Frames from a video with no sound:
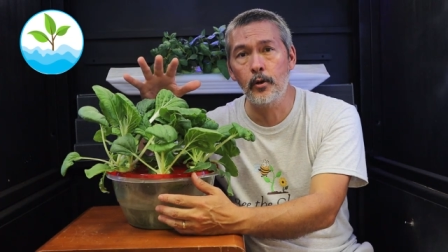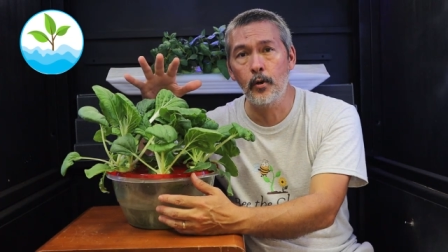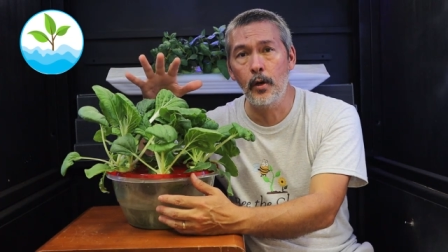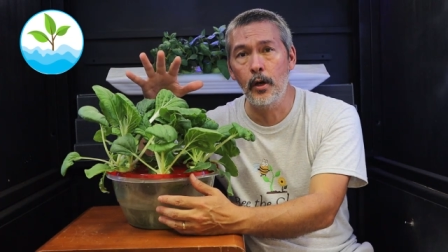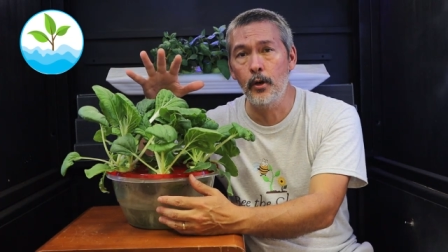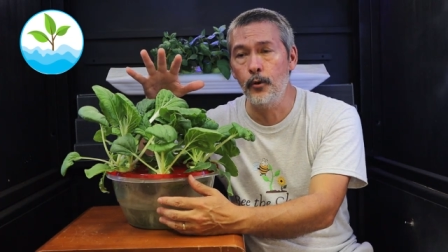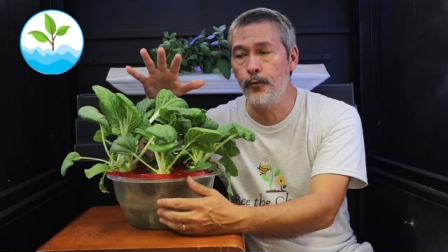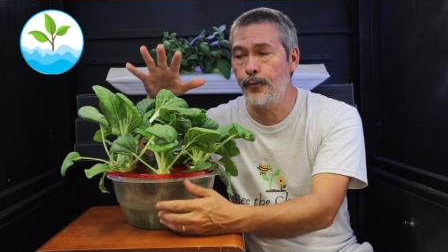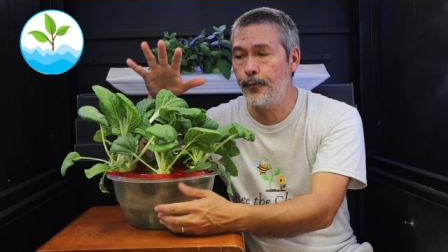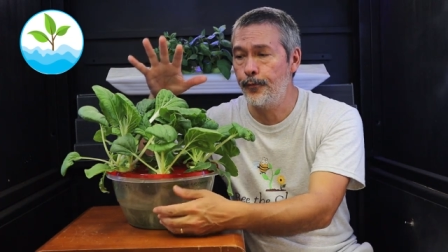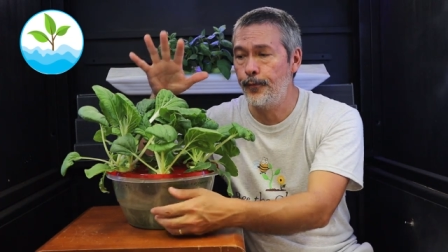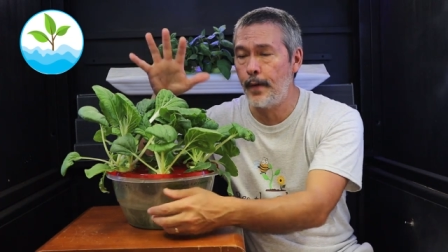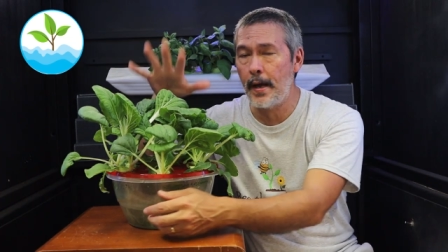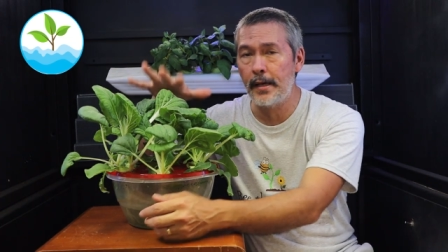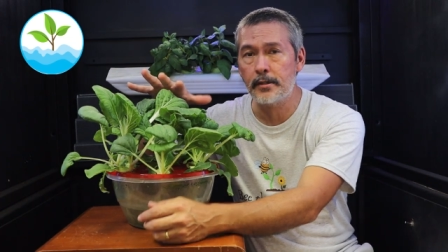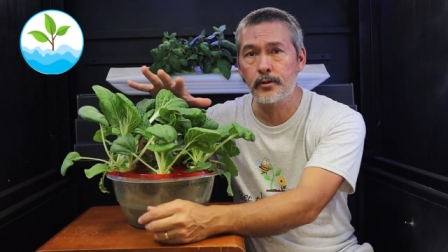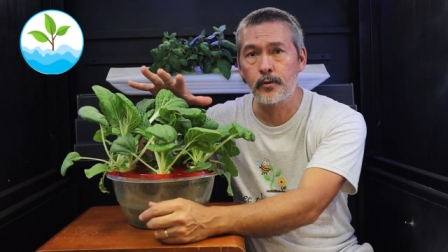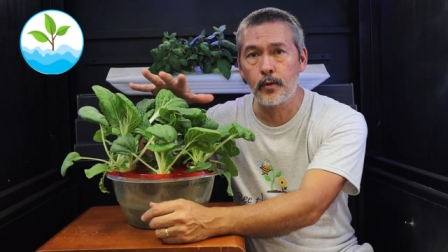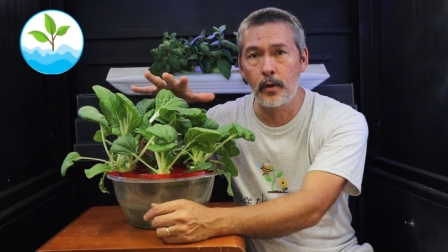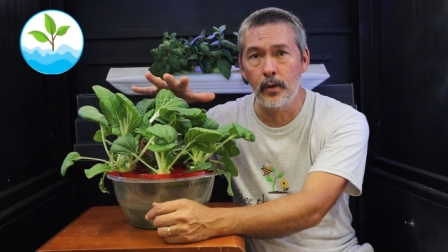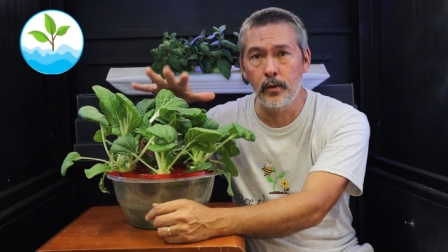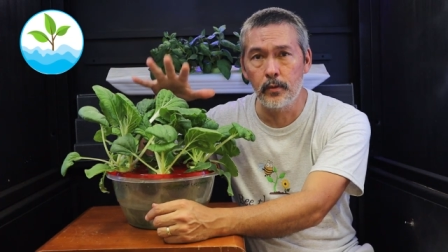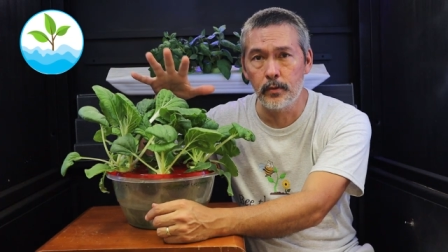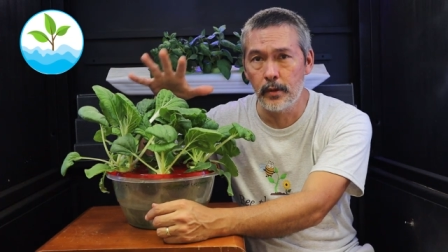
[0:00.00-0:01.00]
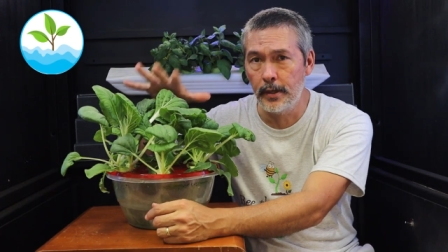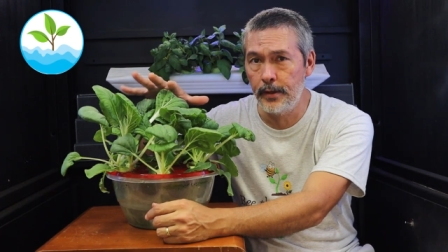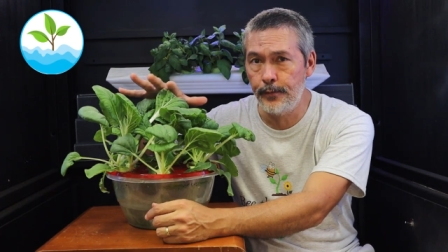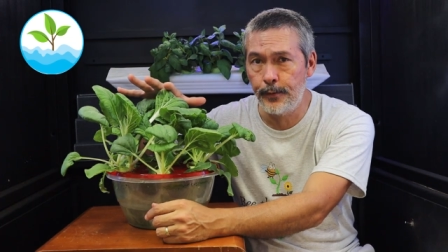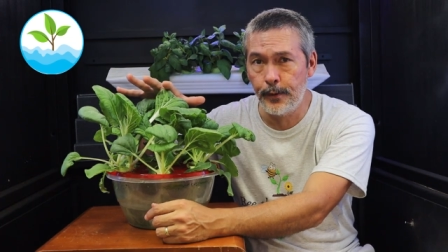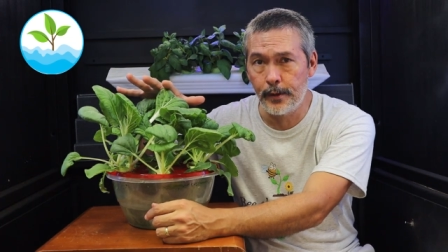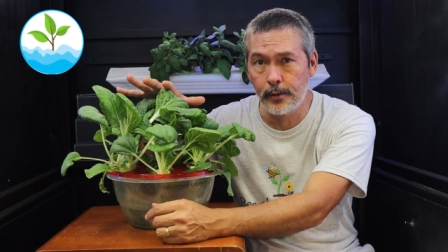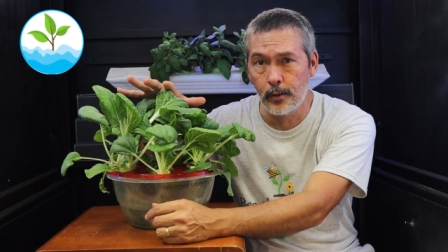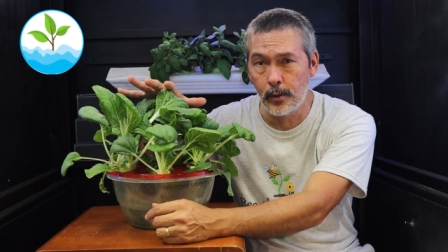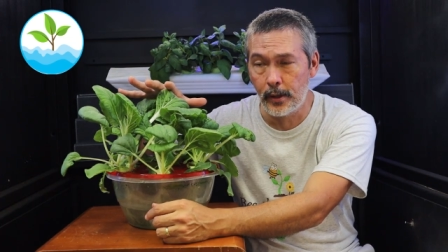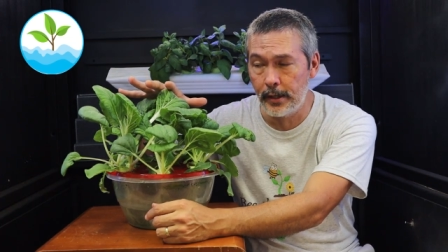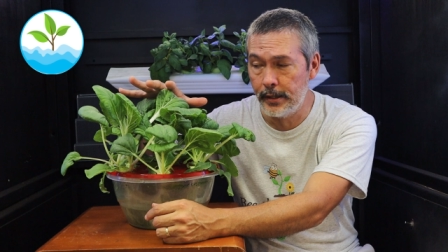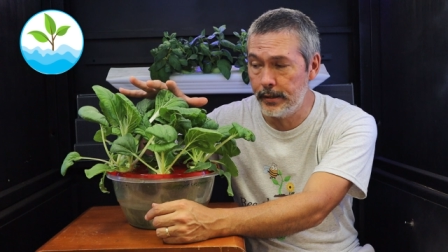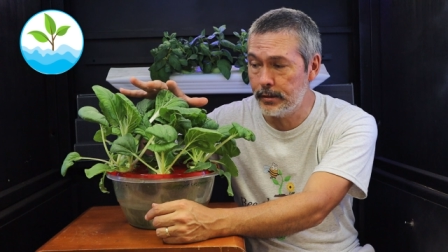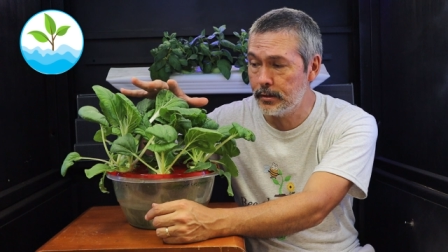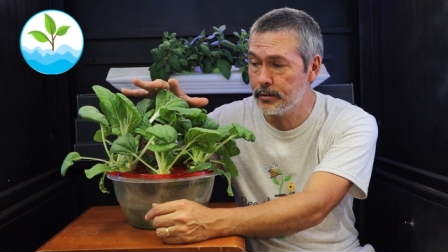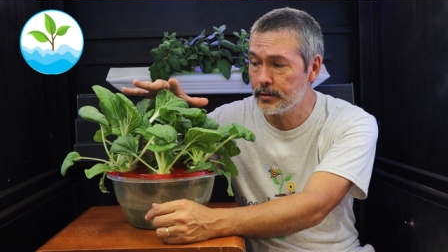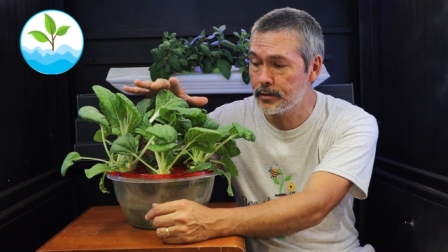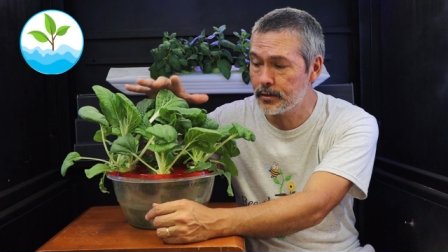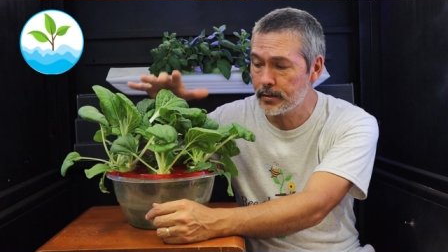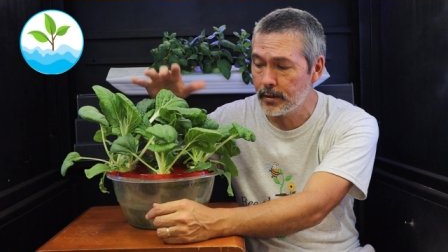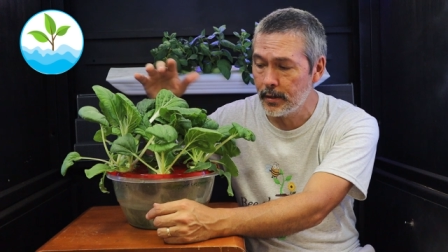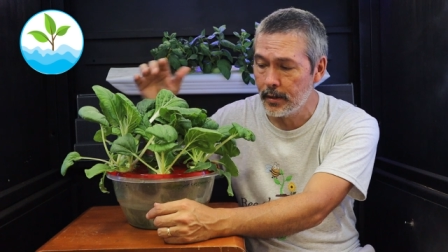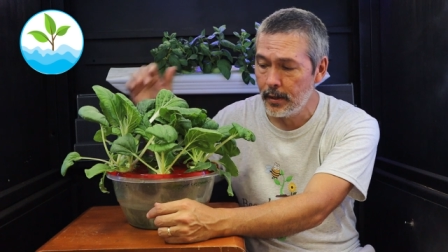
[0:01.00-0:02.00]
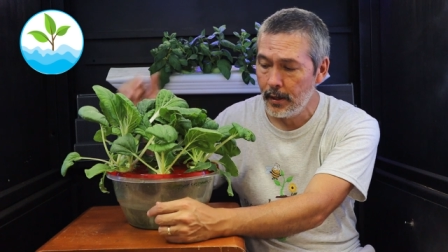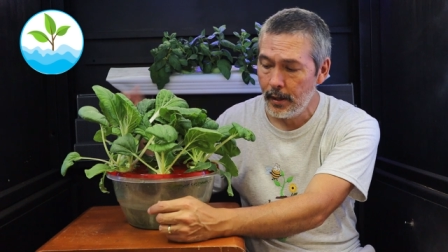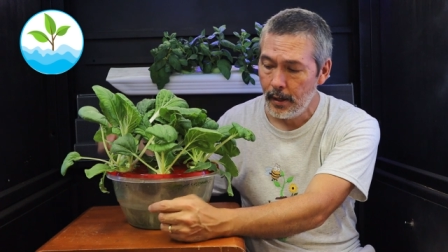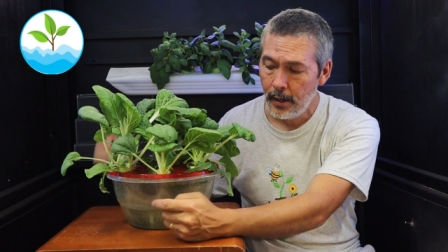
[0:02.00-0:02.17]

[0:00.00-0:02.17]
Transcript: to grow fast-grown leafy greens,